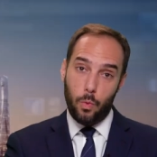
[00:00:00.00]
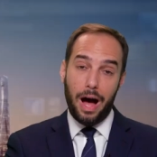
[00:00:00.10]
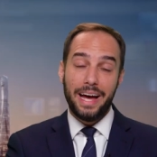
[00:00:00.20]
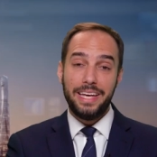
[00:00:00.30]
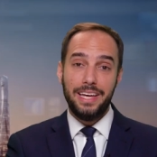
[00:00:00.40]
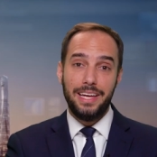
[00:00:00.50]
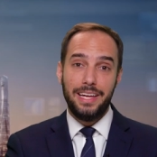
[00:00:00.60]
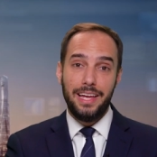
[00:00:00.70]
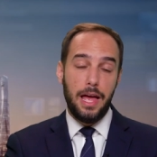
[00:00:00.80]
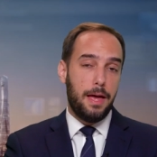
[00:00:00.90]
Why?
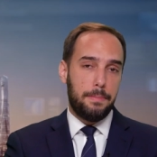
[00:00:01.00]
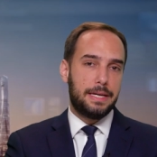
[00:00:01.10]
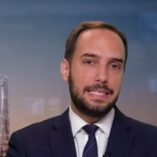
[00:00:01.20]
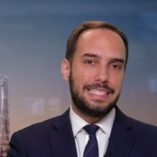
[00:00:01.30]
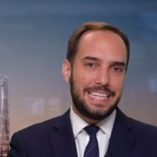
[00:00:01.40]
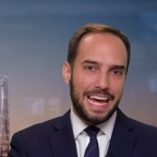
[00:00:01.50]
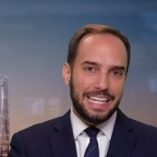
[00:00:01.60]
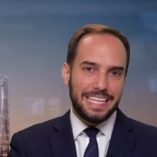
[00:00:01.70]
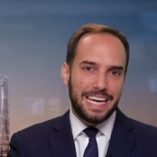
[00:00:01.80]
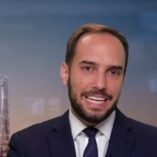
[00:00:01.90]
Because
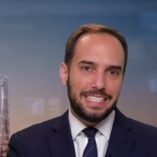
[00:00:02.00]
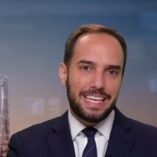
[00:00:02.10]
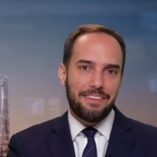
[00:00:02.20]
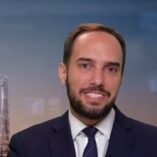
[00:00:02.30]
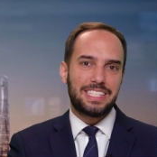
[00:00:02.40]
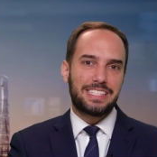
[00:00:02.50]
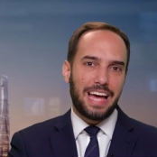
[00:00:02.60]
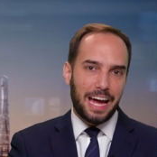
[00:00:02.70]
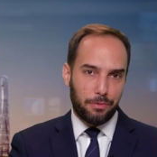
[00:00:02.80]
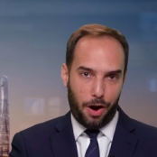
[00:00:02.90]
daily cases have
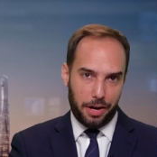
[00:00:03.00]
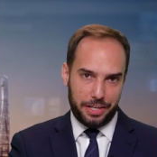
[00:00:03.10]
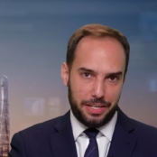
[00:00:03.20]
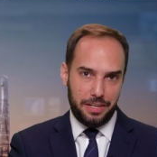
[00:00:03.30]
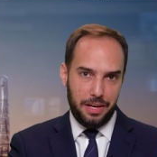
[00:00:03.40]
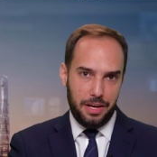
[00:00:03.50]
skyrocketed,